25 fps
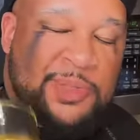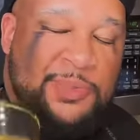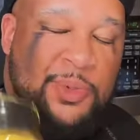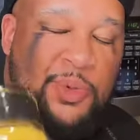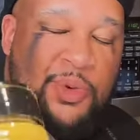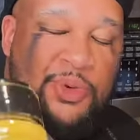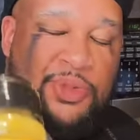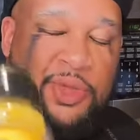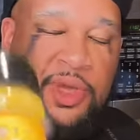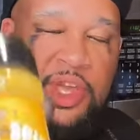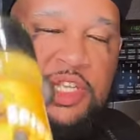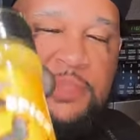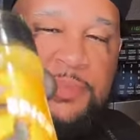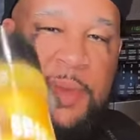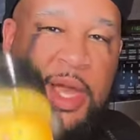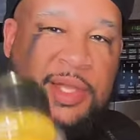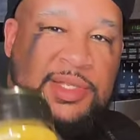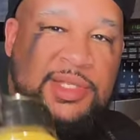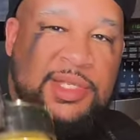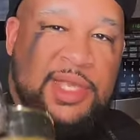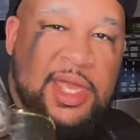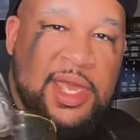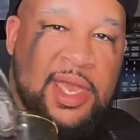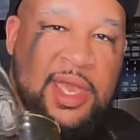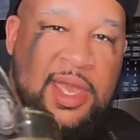my smoothies,
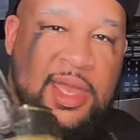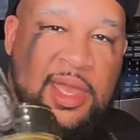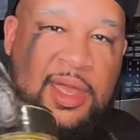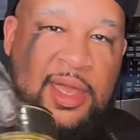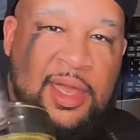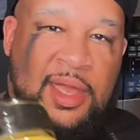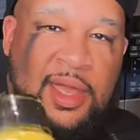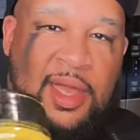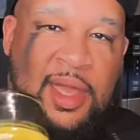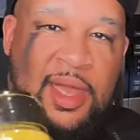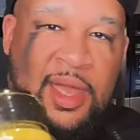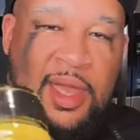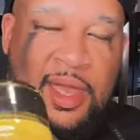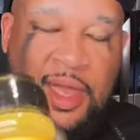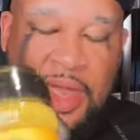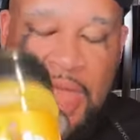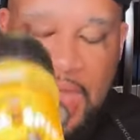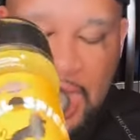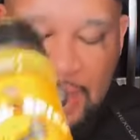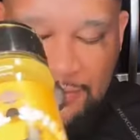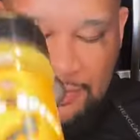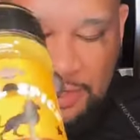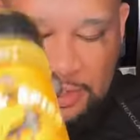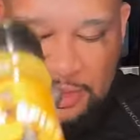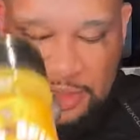my tea,
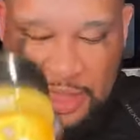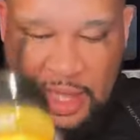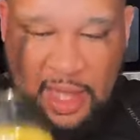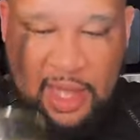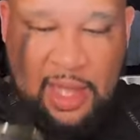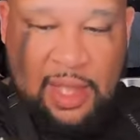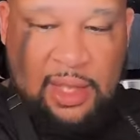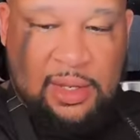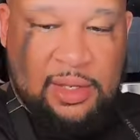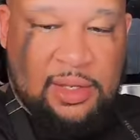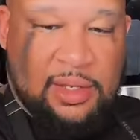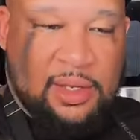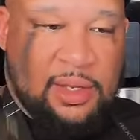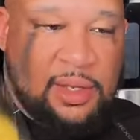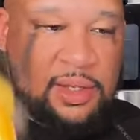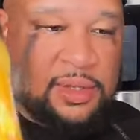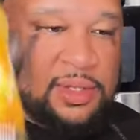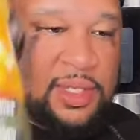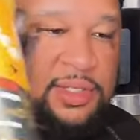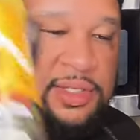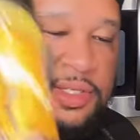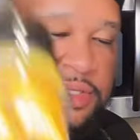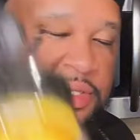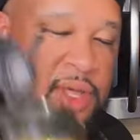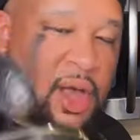
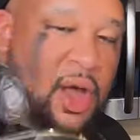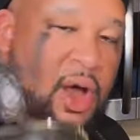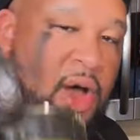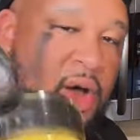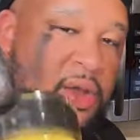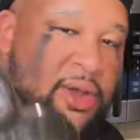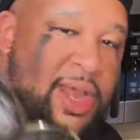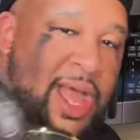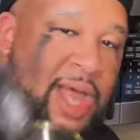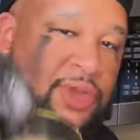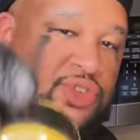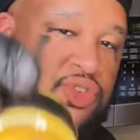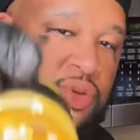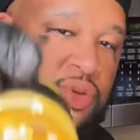everything. This is an all